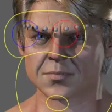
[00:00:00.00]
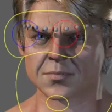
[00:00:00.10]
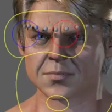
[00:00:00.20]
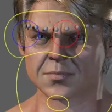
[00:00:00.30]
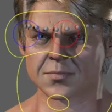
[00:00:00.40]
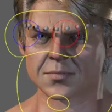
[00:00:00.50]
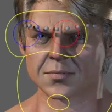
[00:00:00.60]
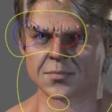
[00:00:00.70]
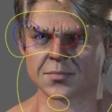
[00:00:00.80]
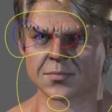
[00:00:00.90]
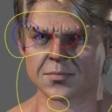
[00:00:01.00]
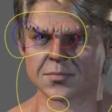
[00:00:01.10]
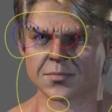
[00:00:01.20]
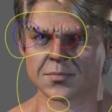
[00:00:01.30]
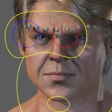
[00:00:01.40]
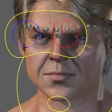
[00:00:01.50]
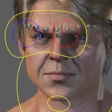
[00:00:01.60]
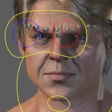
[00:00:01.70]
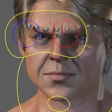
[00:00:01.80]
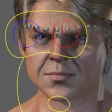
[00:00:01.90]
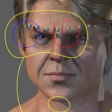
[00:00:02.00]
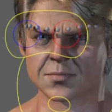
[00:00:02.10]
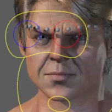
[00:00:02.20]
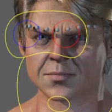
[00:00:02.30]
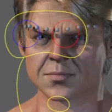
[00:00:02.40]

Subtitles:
[no speech]